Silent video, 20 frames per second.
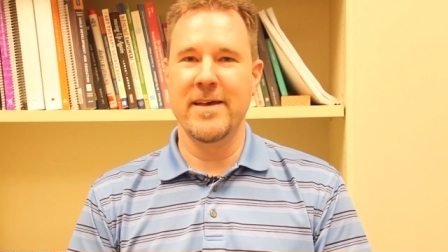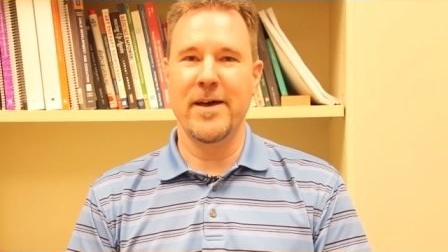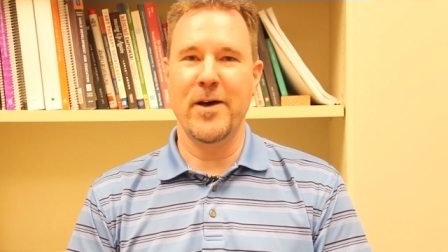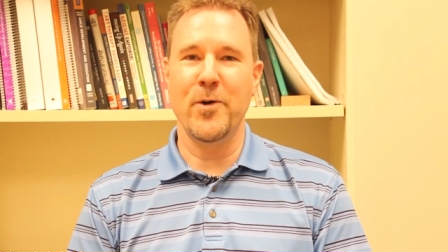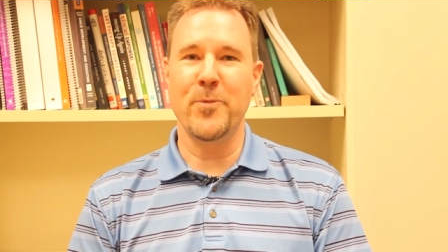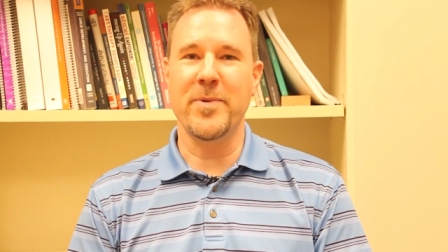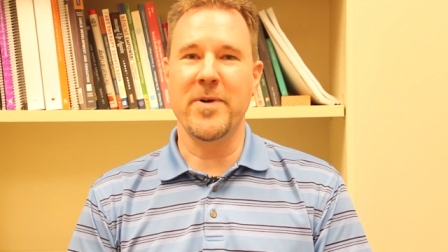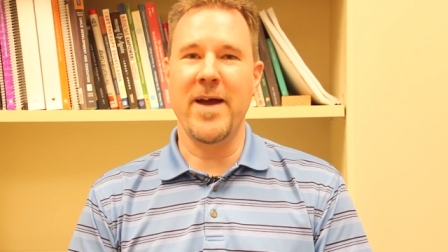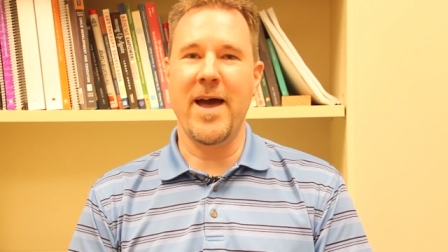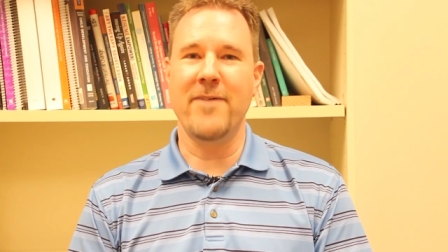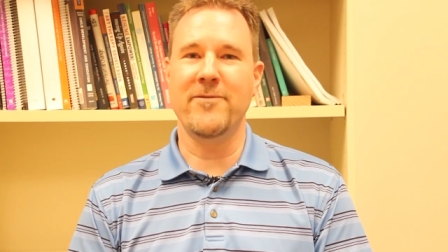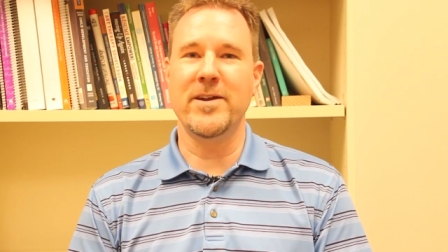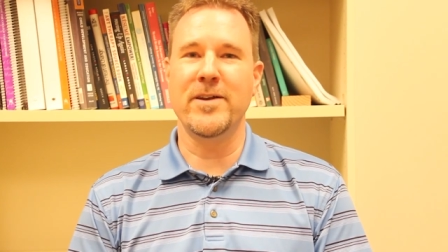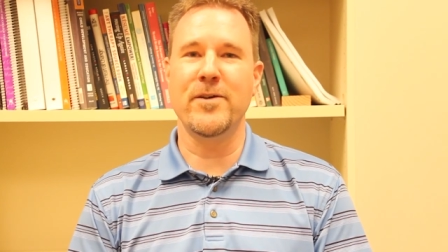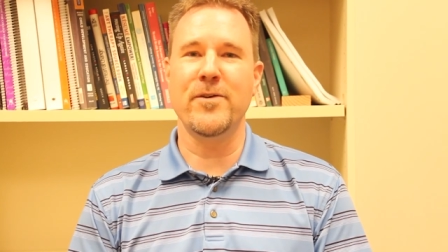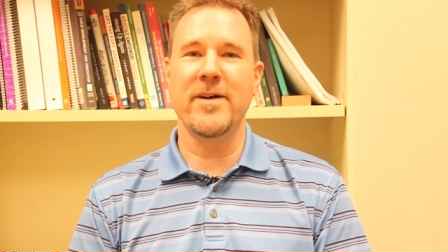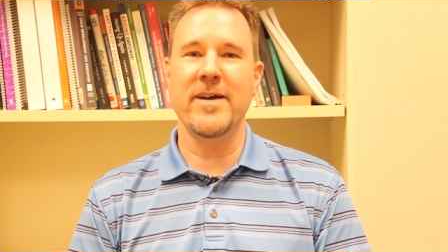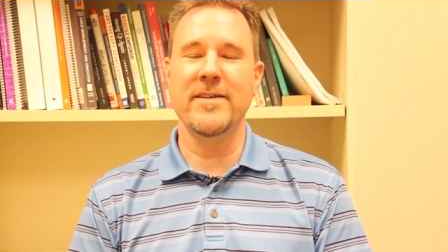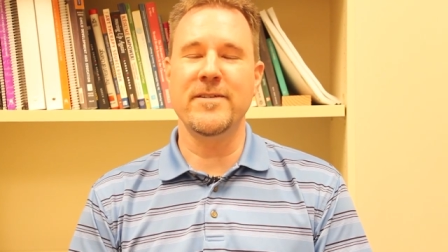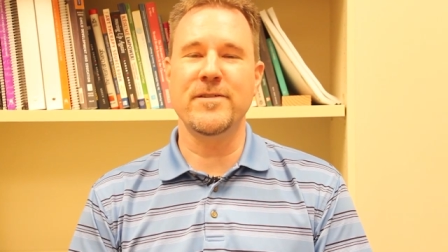I hope you're having a
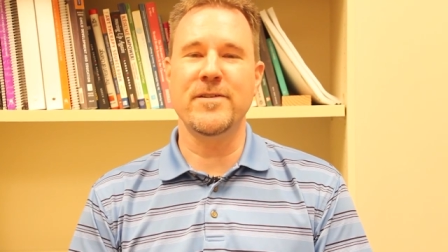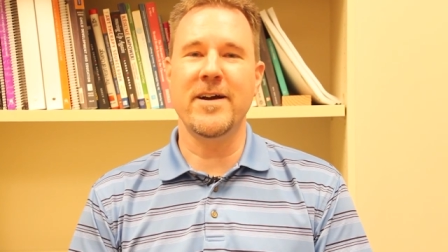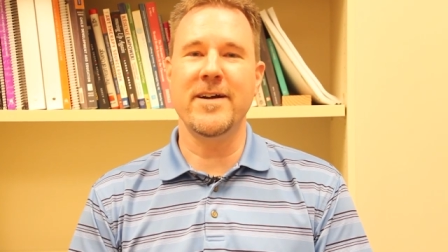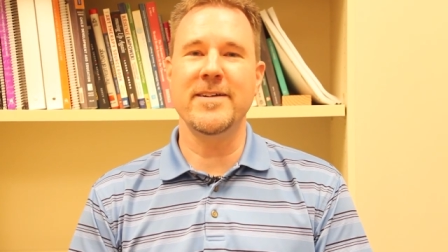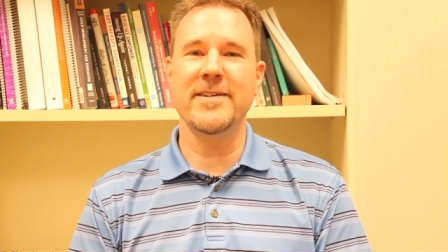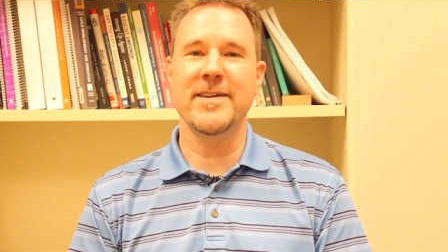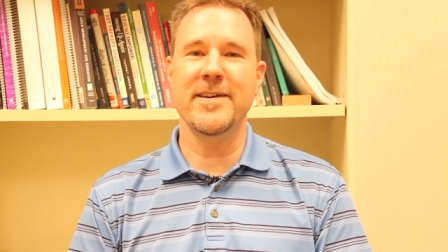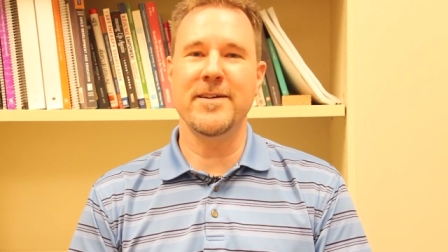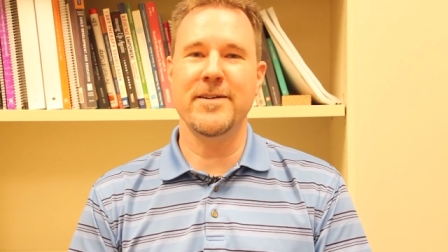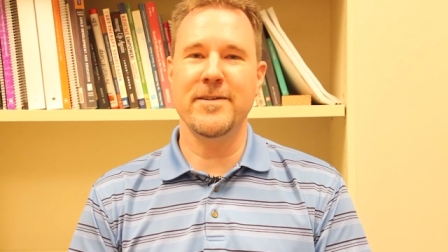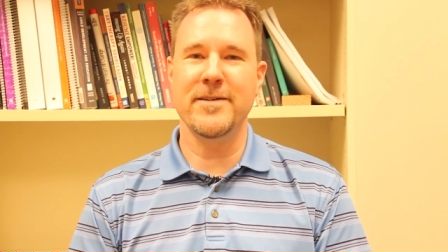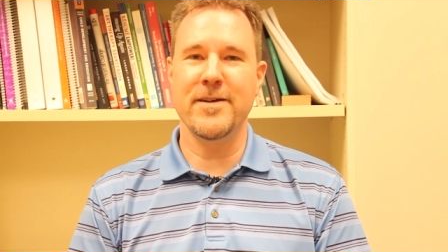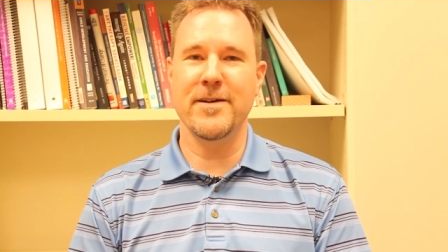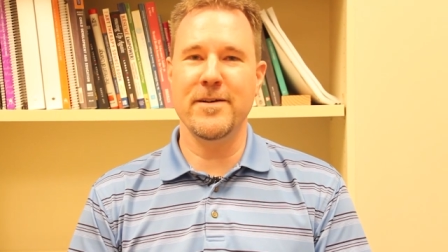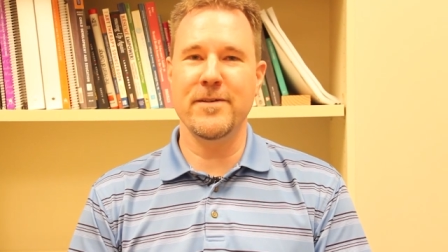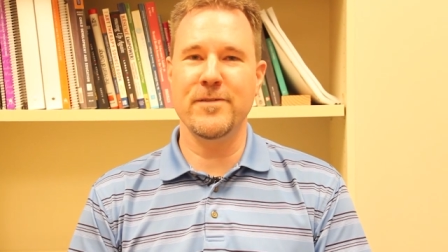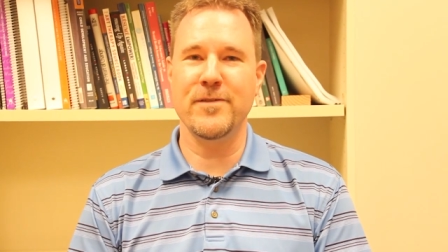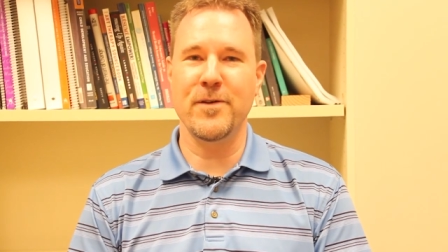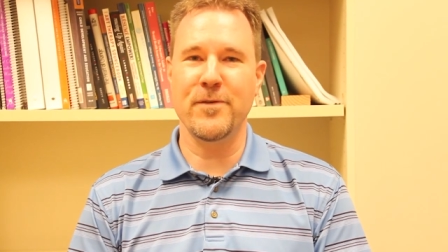great start to your year